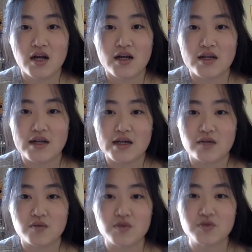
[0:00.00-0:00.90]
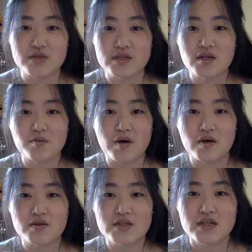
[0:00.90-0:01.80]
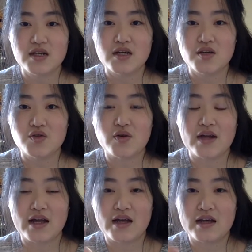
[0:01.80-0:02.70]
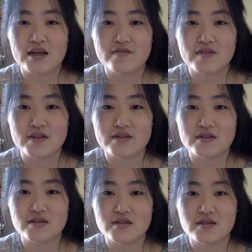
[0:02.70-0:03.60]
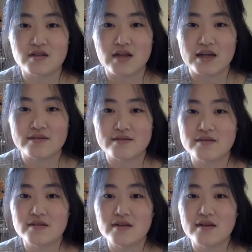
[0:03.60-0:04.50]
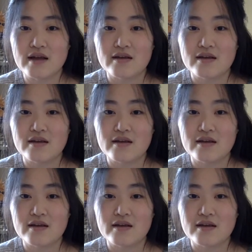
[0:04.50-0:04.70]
Like when you think about your life, and like like